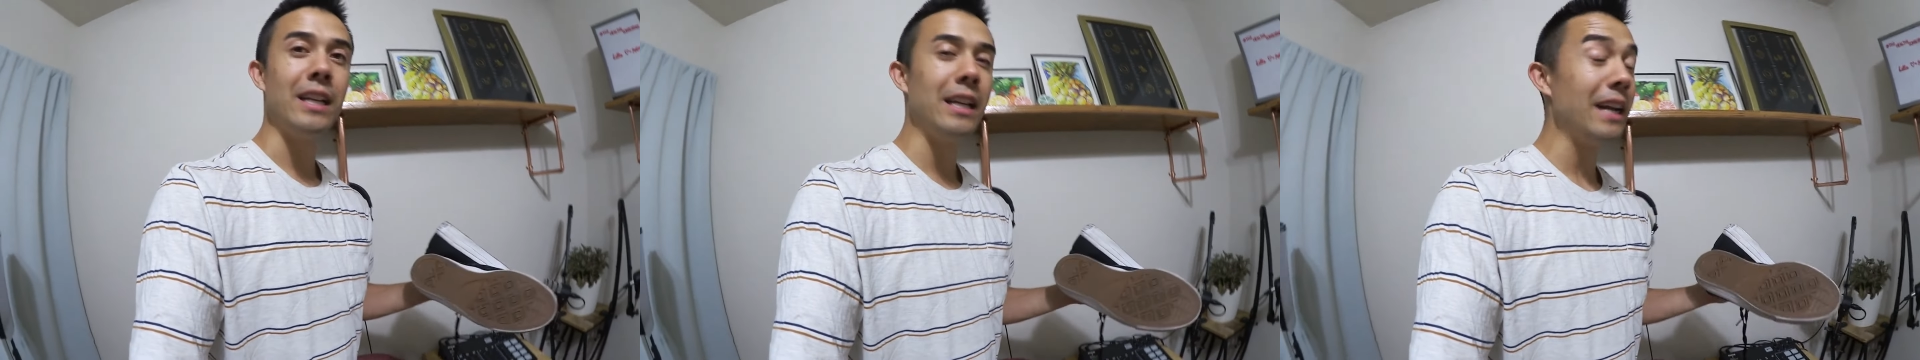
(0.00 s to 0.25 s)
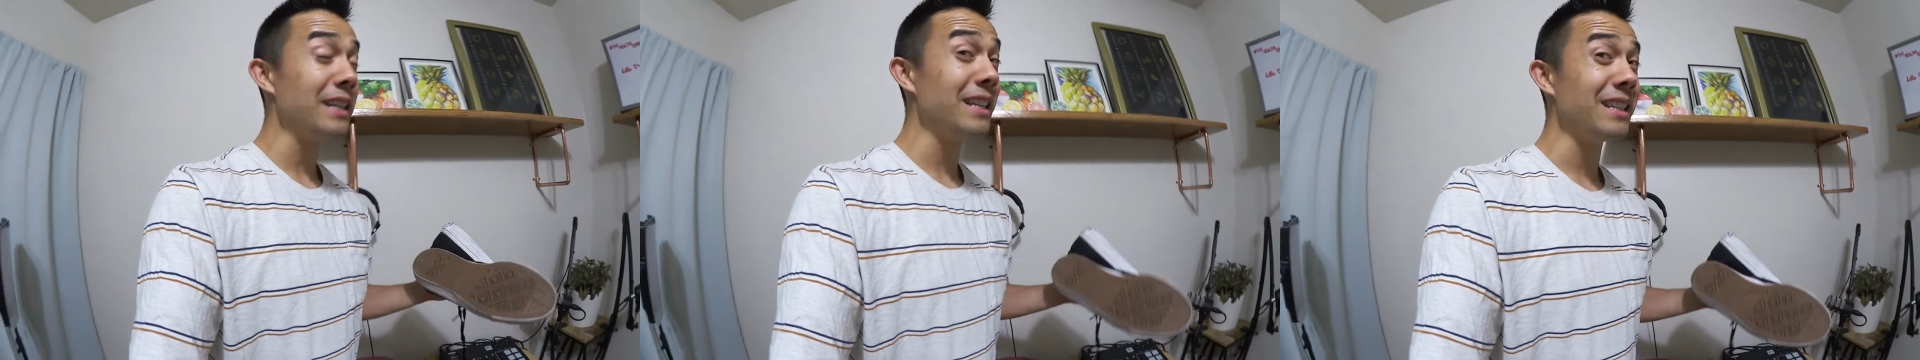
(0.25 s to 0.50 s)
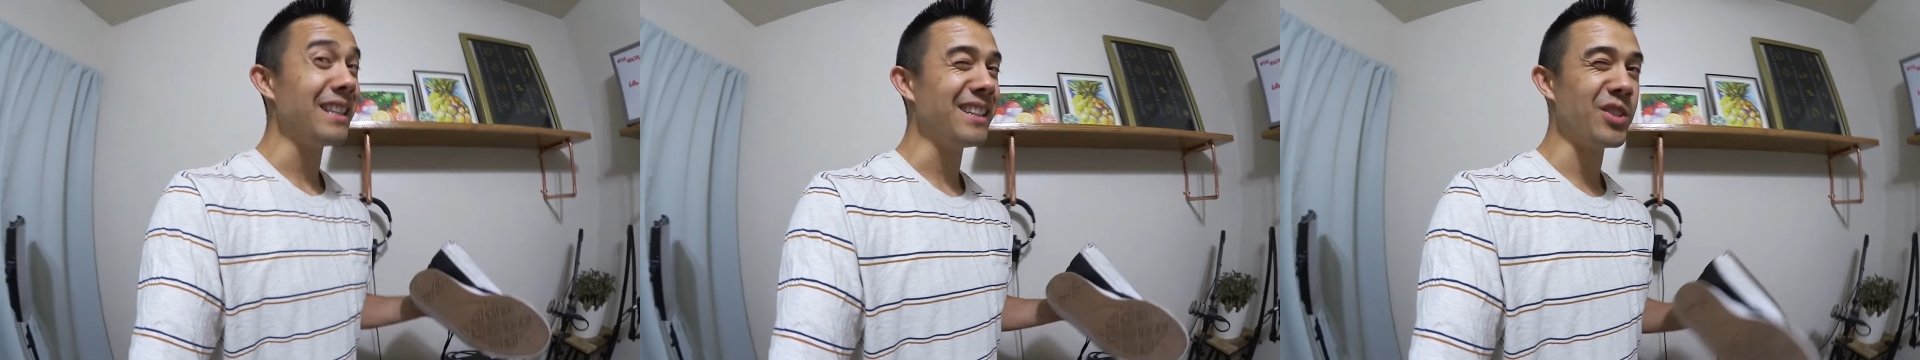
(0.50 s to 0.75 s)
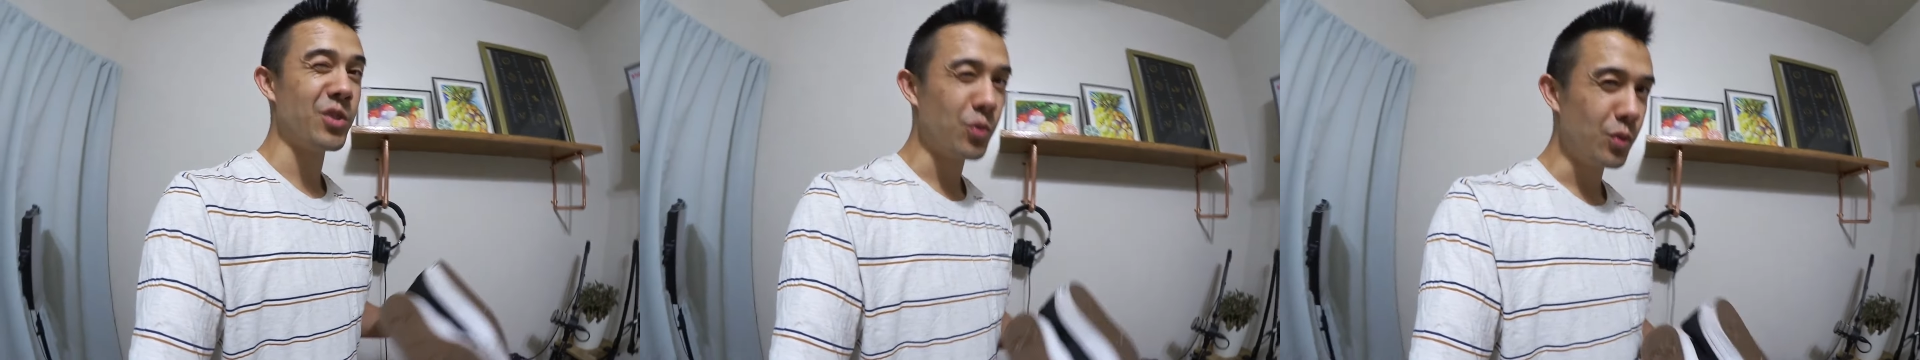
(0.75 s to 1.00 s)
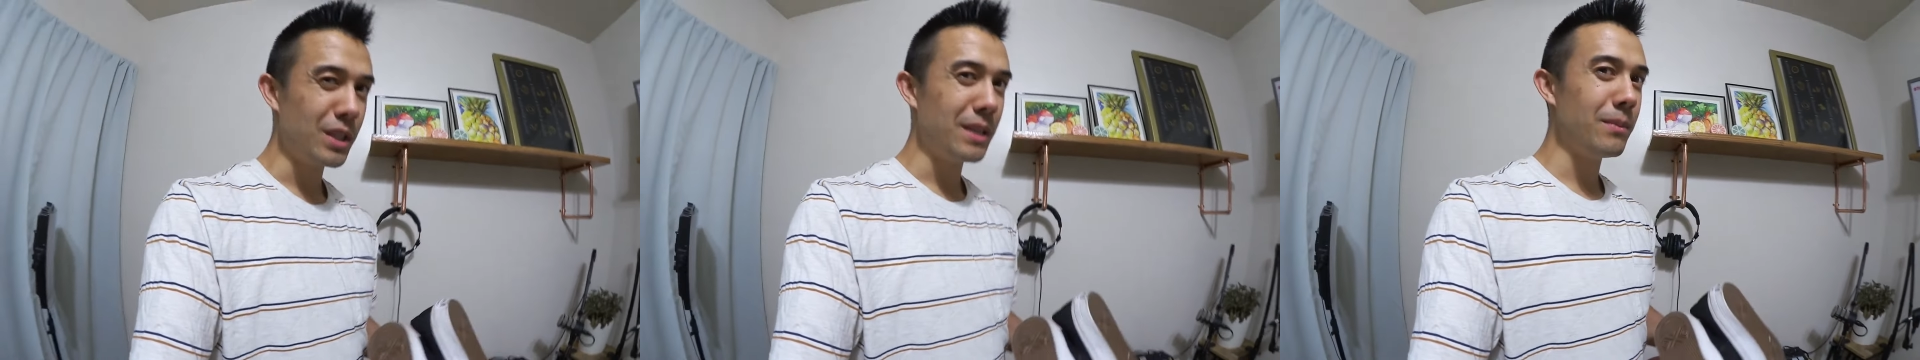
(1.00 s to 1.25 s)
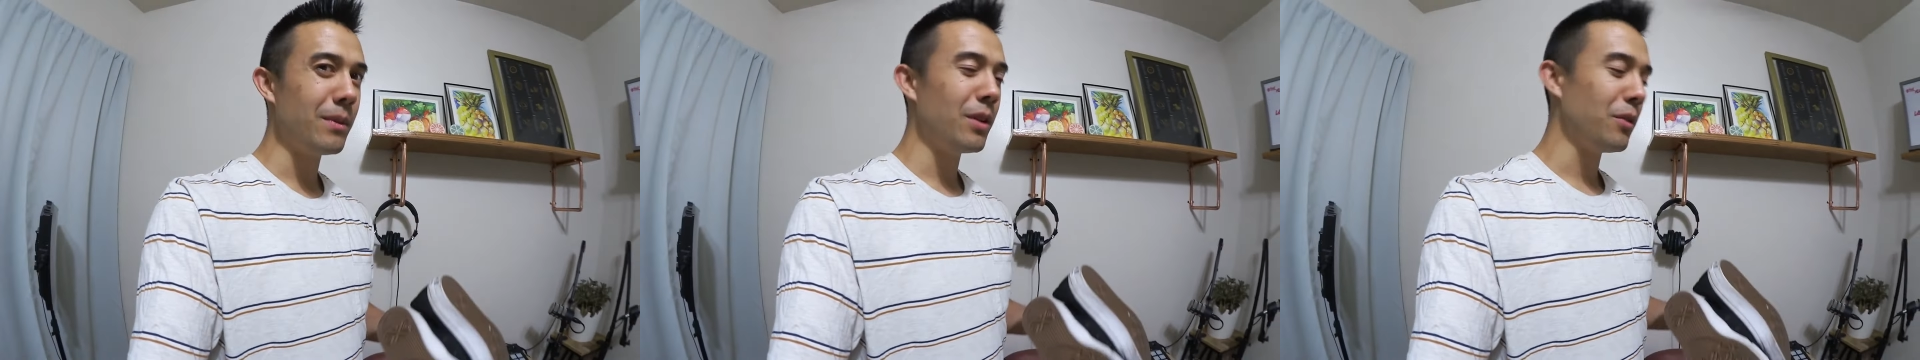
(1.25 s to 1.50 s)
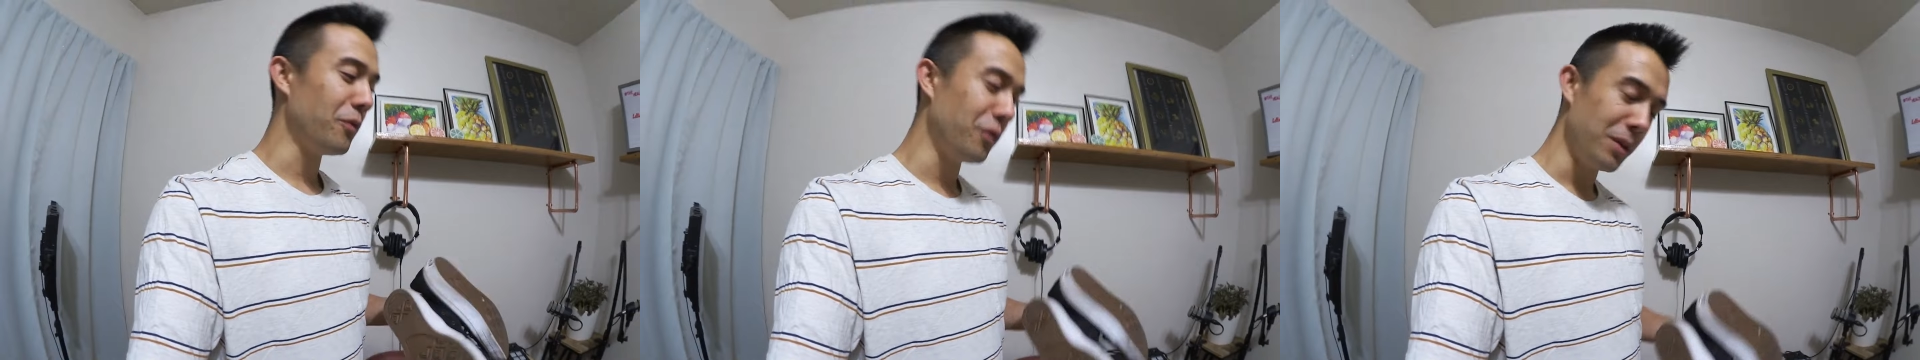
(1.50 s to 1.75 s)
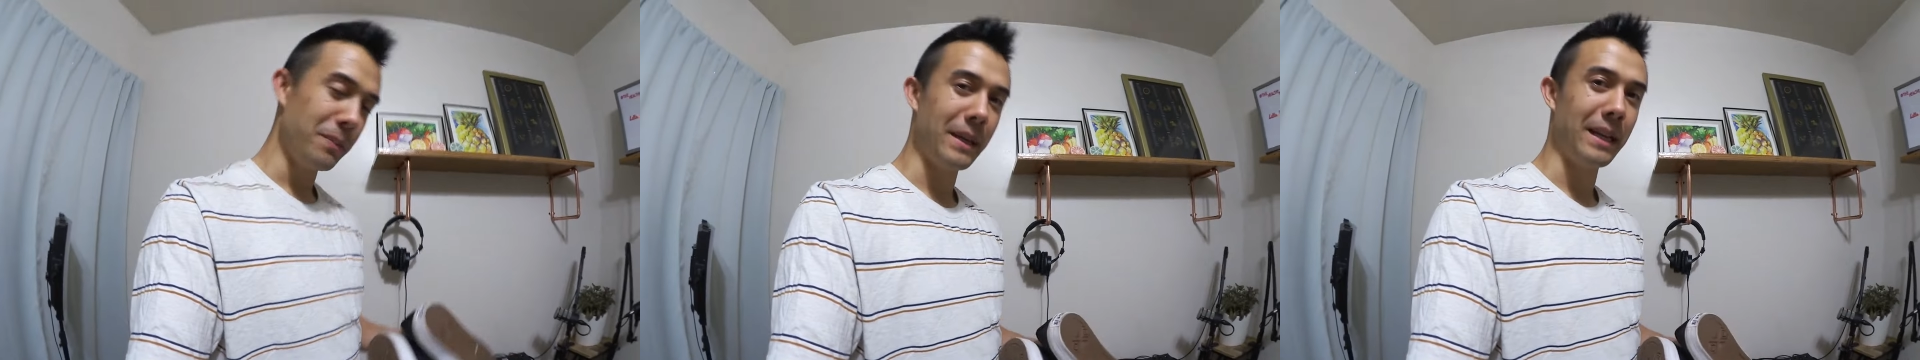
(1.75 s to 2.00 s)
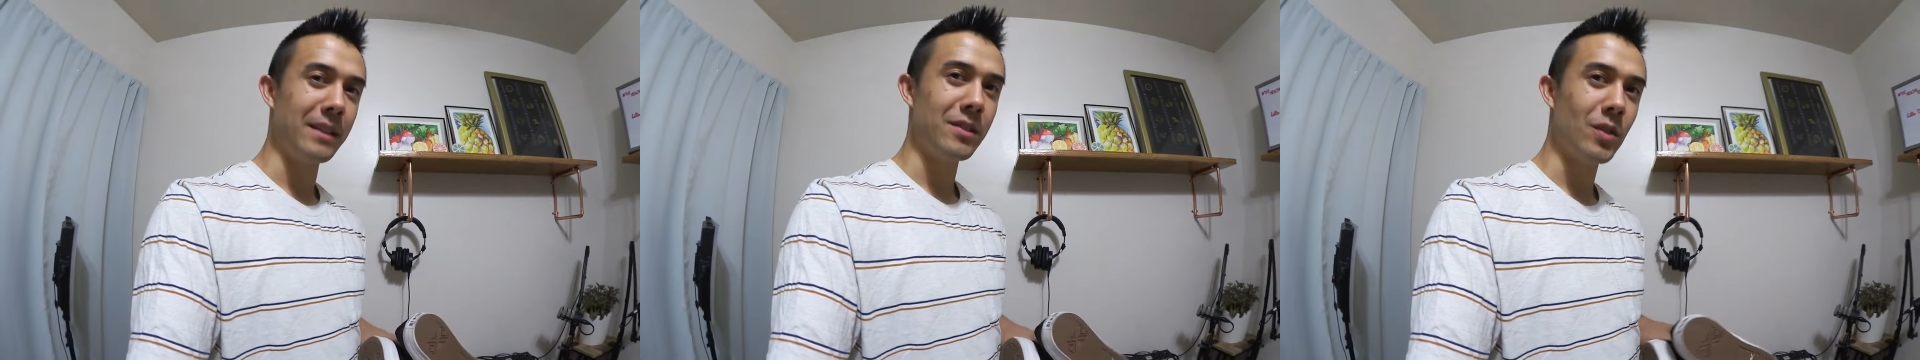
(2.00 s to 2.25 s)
and I'd get extreme foot pain.